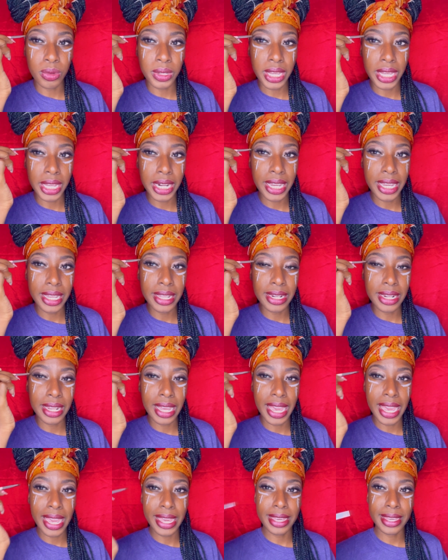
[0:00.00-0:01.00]
get it.
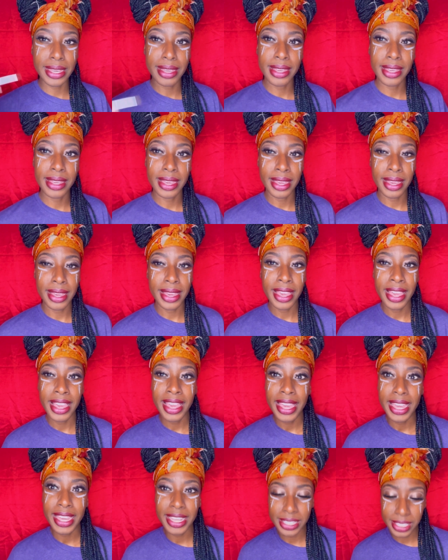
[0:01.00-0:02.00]
Like,
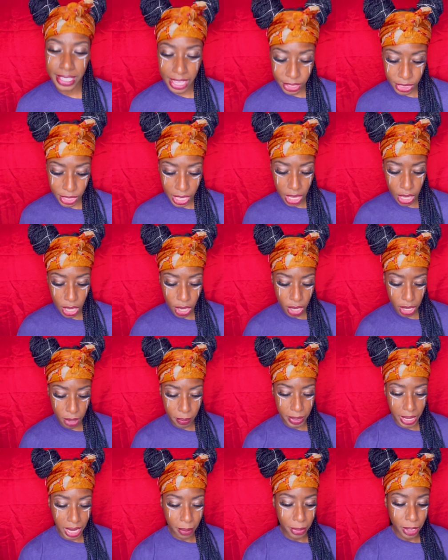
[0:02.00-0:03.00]
it's not that hard,
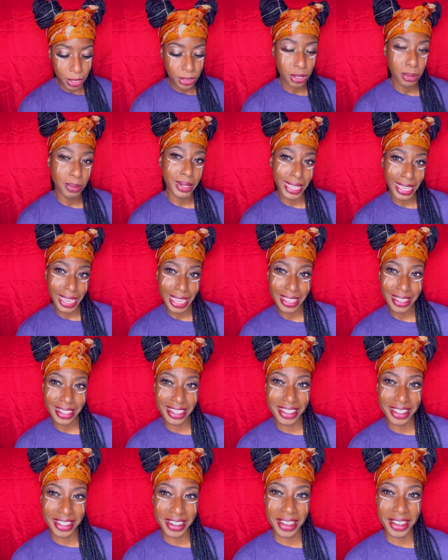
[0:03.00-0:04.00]
but I'm also black,
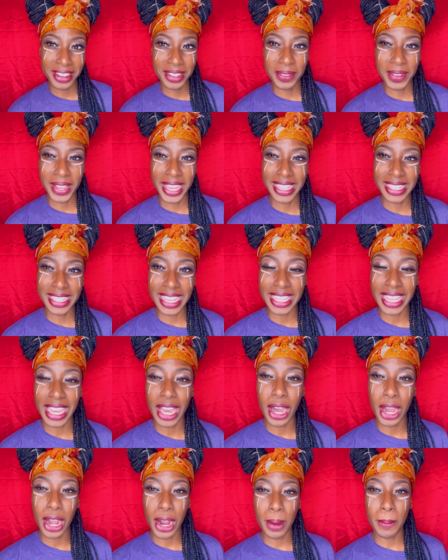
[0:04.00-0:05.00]
but it's not that
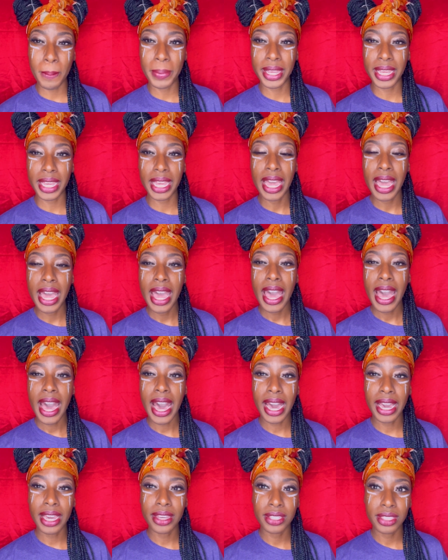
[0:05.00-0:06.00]
hard. But
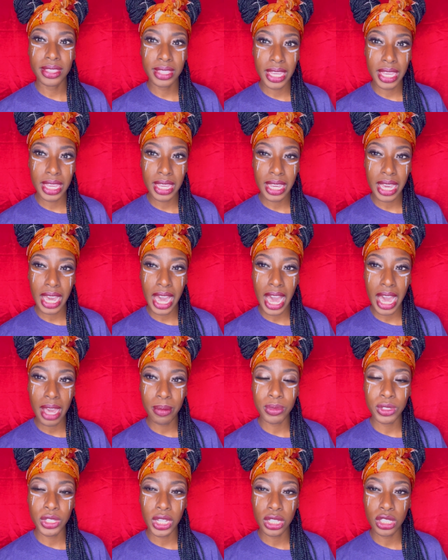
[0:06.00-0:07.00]
I think
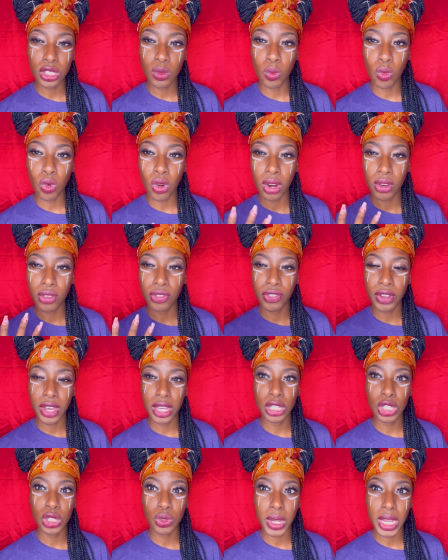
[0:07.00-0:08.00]
I'm just more
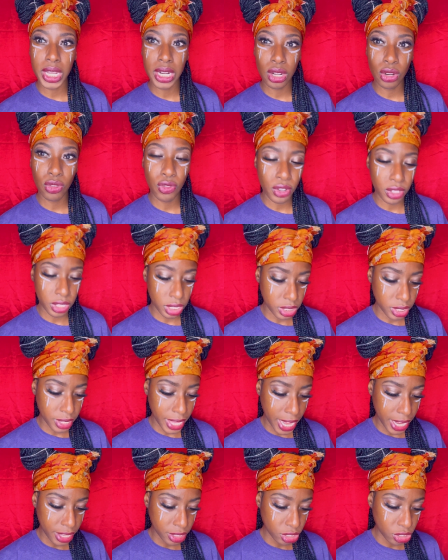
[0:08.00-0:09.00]
frustrated for these
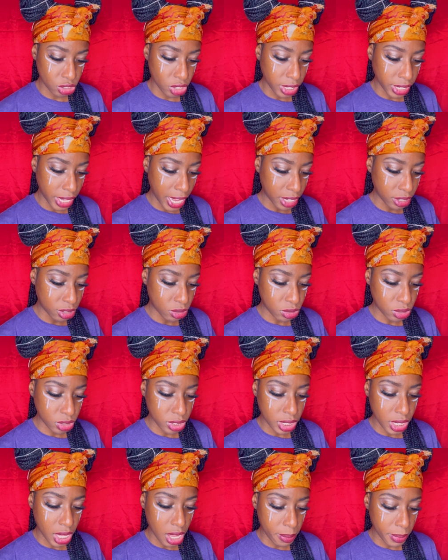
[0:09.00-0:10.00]
young
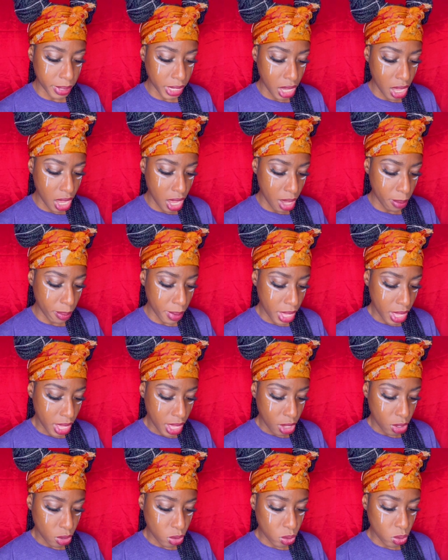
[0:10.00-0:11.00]
actresses coming up
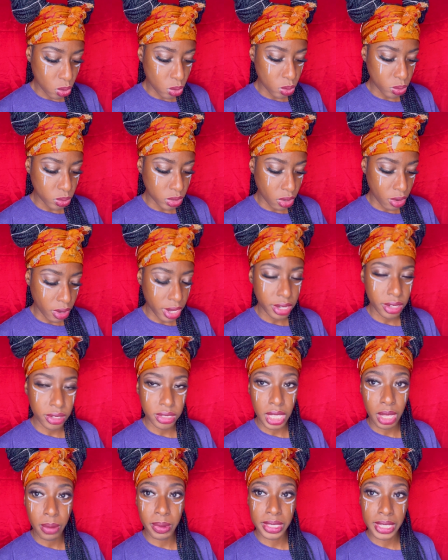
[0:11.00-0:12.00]
who don't
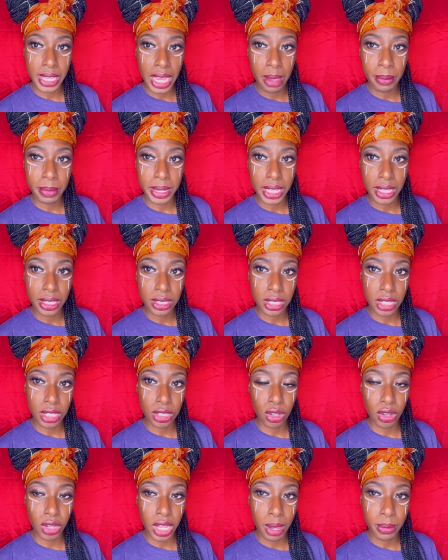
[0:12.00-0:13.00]
understand what time it is, because
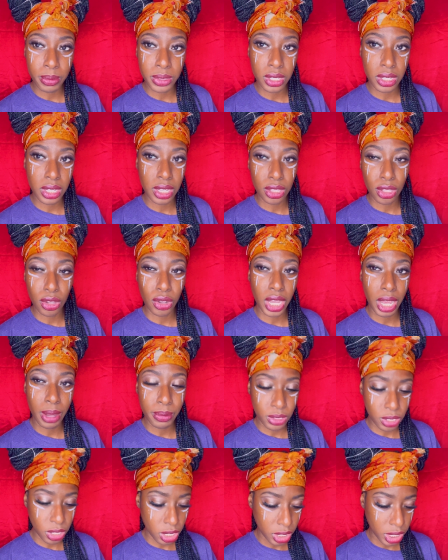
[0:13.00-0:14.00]
they'll come
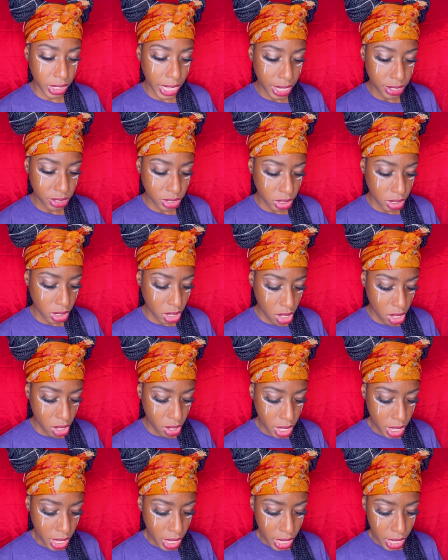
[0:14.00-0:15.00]
to a casting
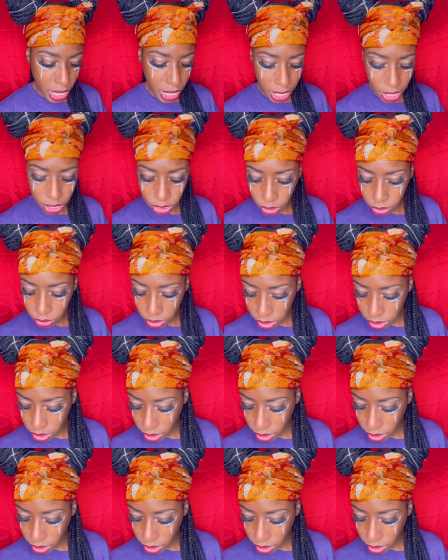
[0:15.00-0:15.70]
call and they're just